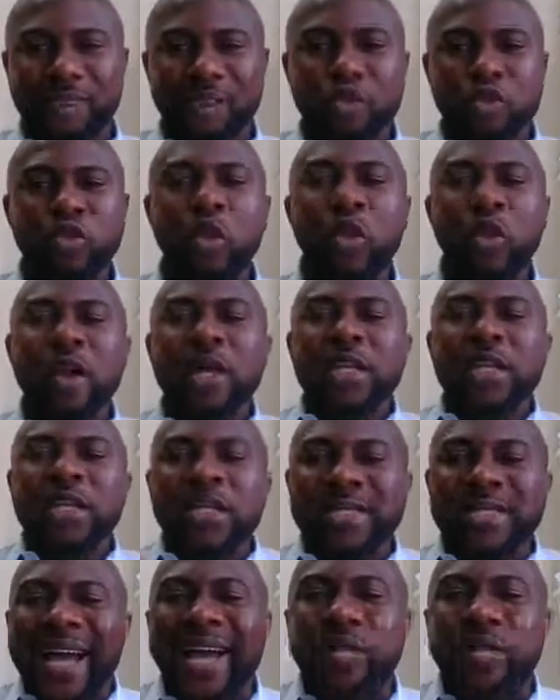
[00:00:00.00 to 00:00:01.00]
So
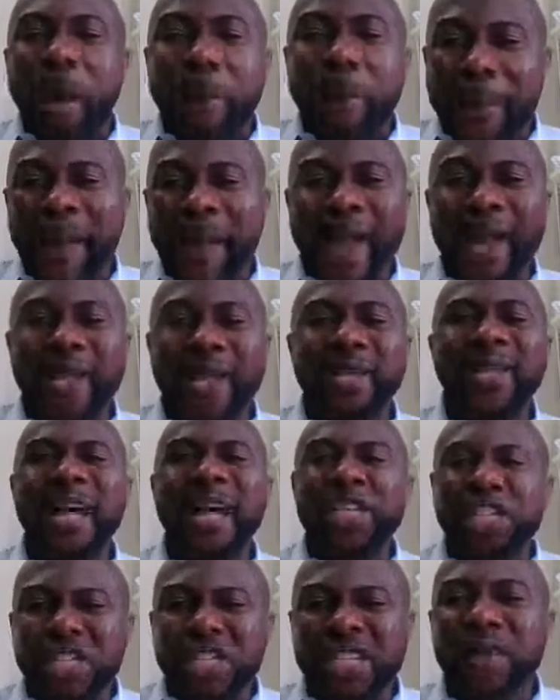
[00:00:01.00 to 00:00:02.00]
tell your pain
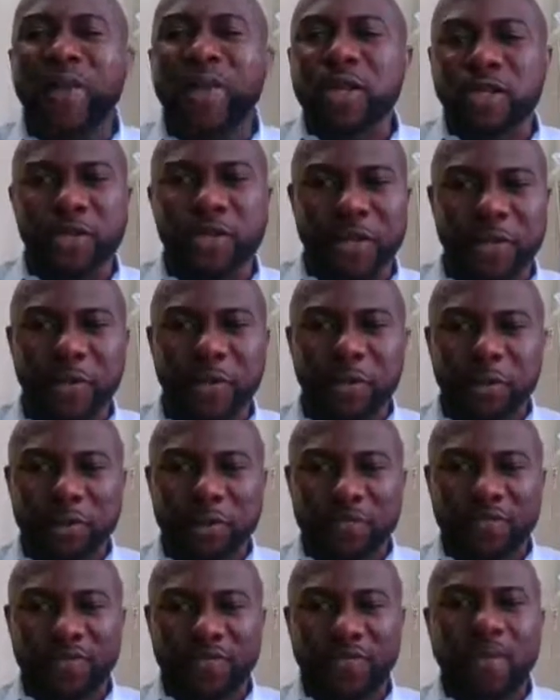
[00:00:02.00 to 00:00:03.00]
that shame unto you.